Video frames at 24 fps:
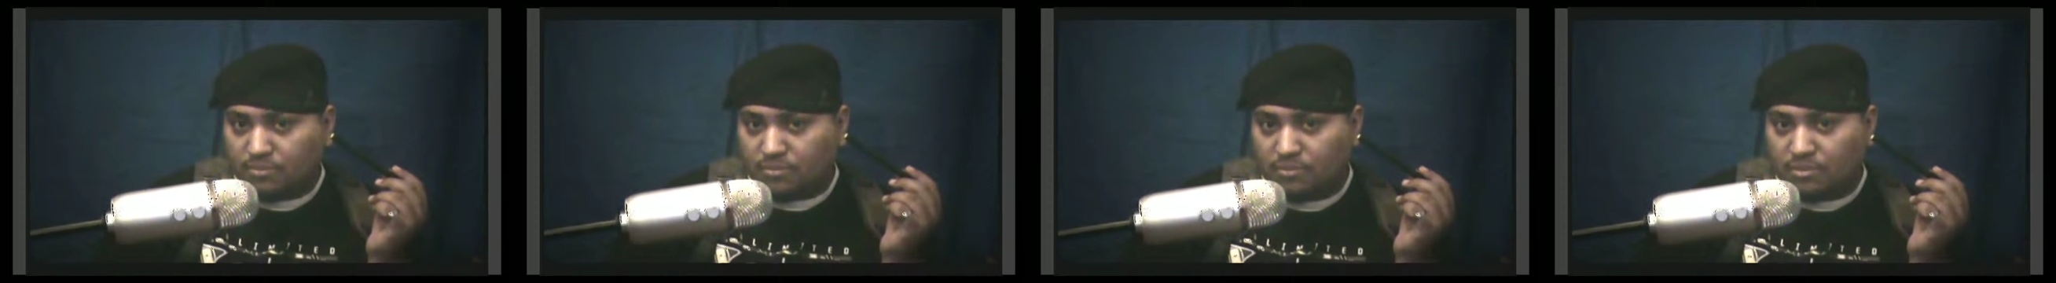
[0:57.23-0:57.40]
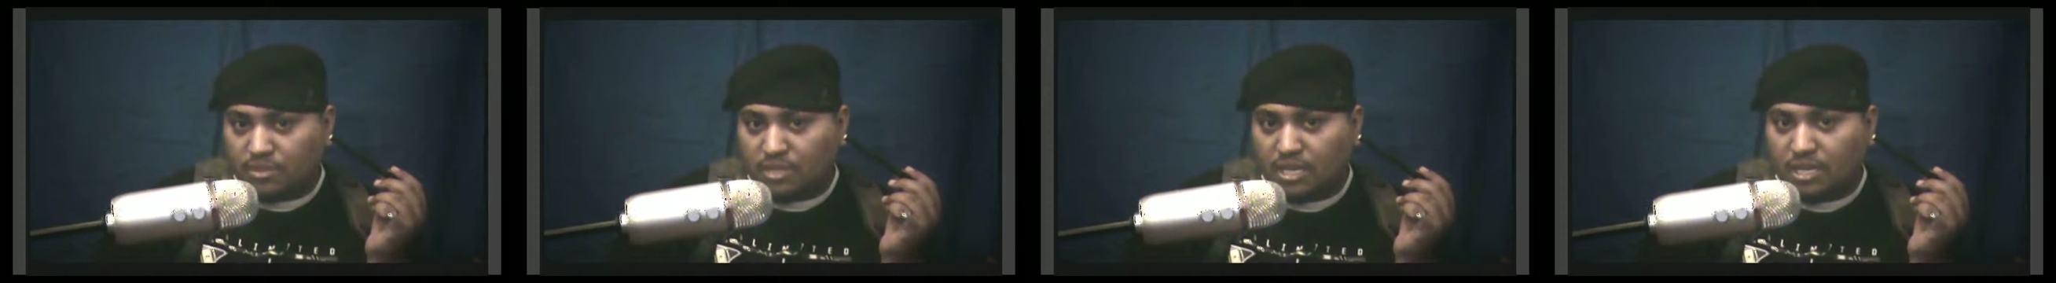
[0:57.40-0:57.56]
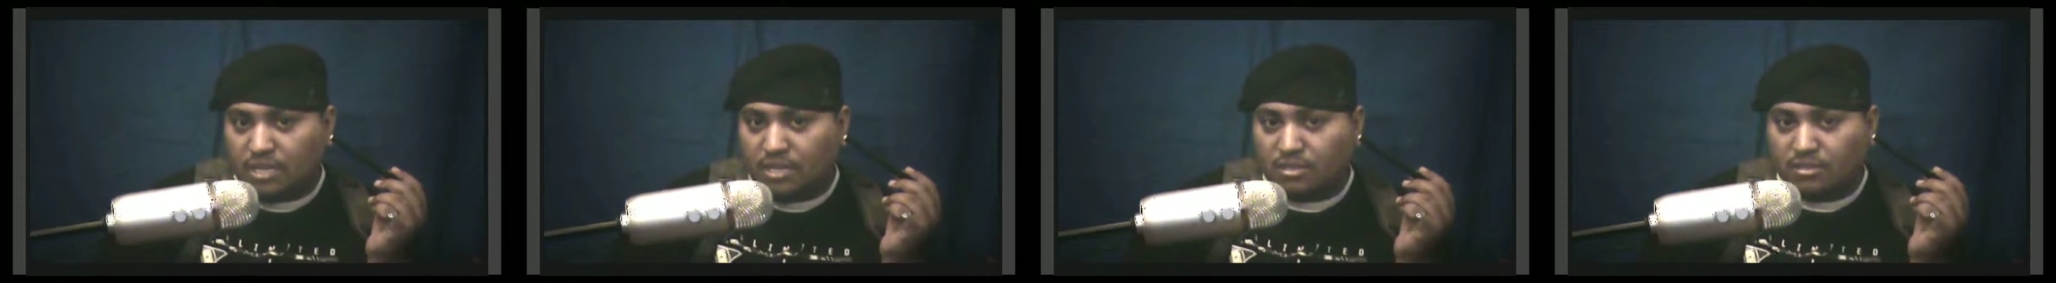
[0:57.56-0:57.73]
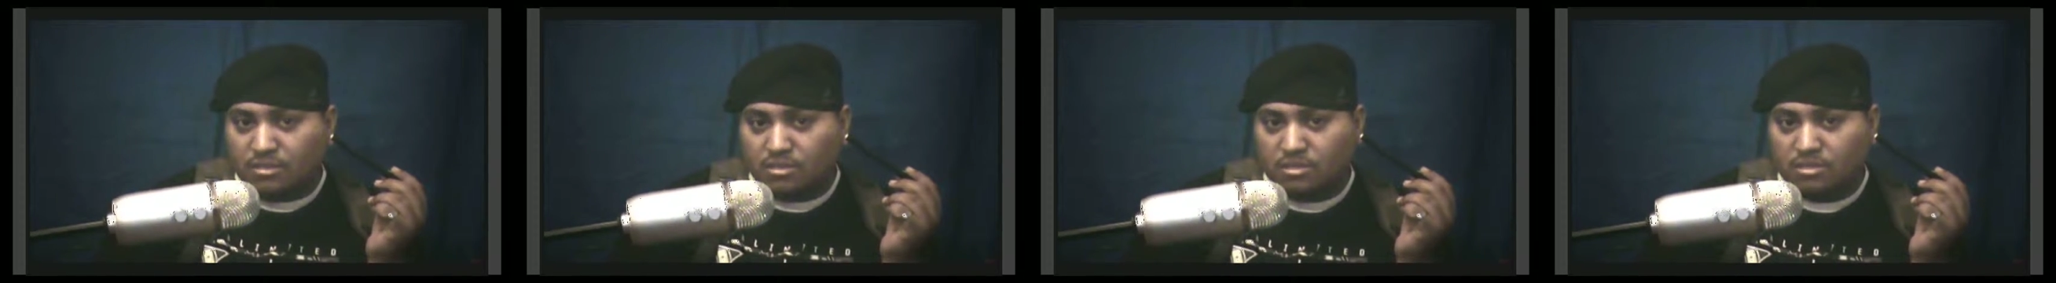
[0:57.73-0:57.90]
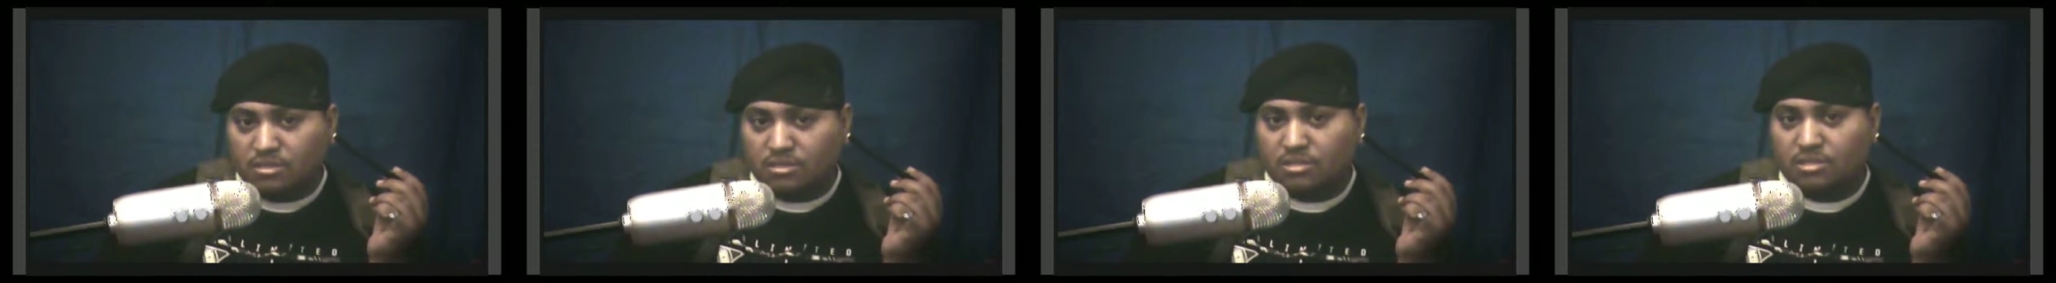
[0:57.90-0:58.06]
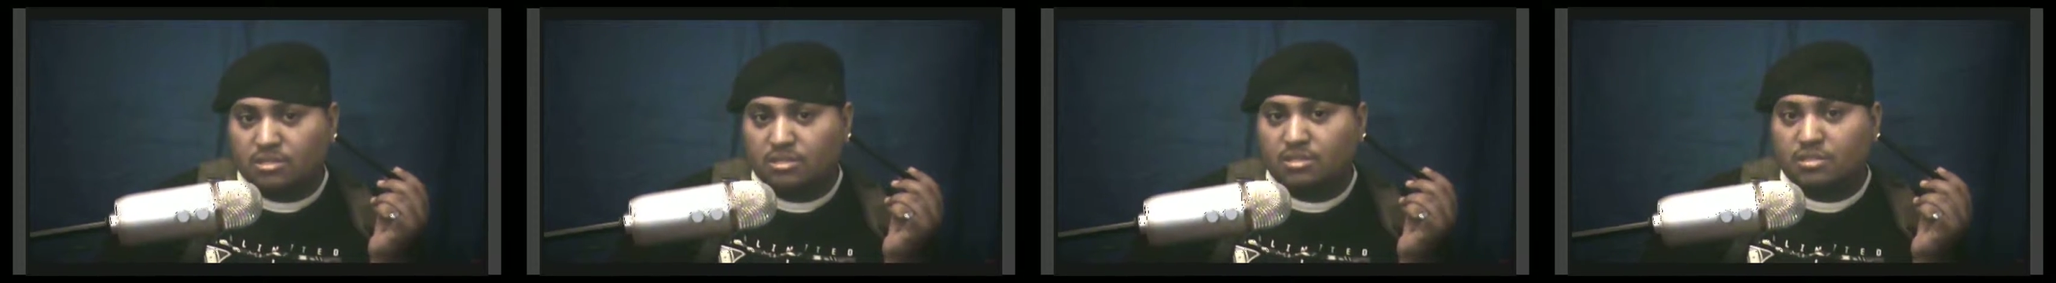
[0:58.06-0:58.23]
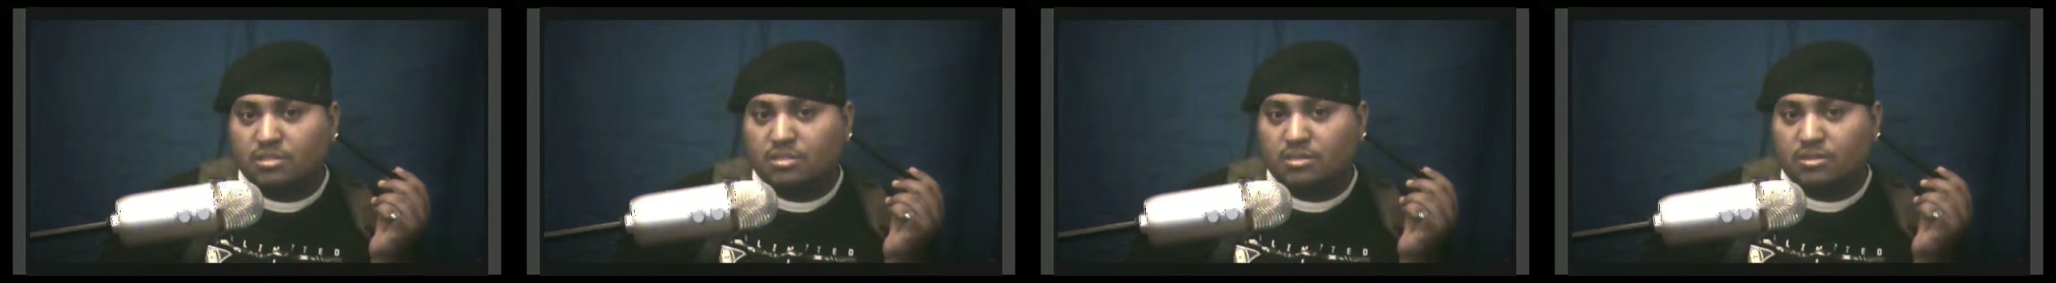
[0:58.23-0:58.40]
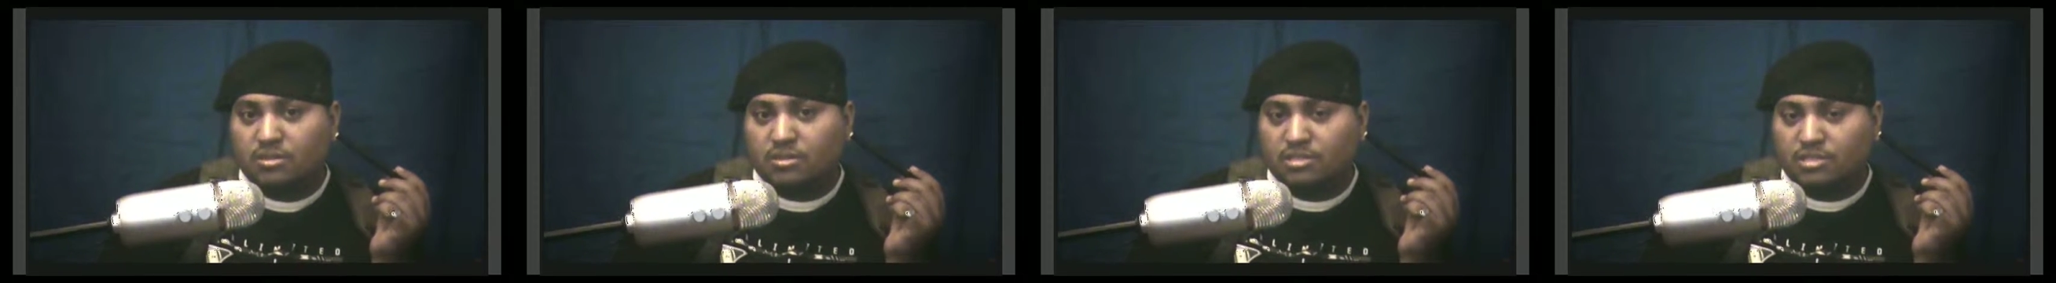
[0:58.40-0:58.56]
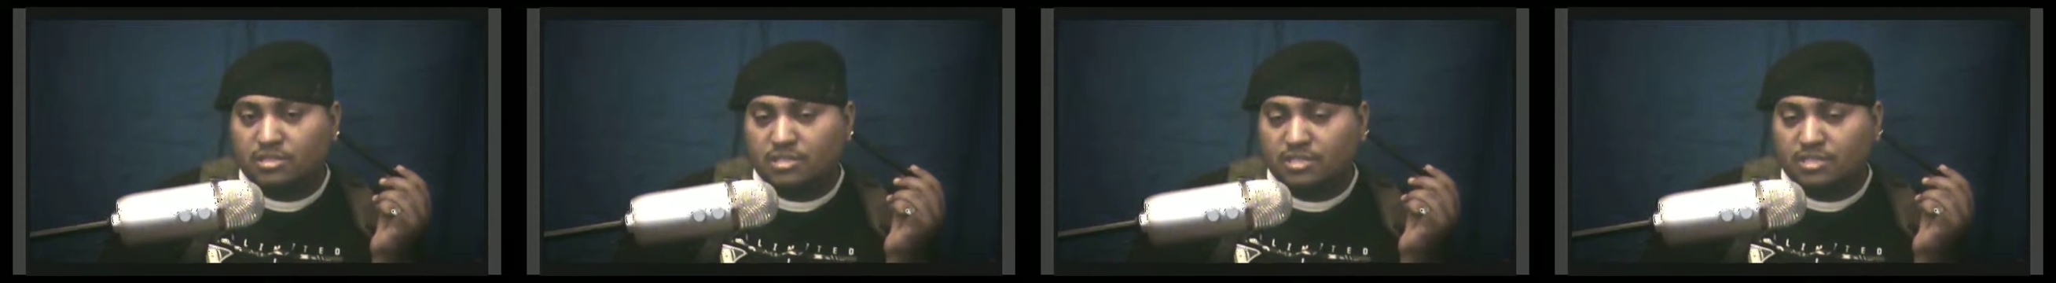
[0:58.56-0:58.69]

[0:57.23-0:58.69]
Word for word: things, there is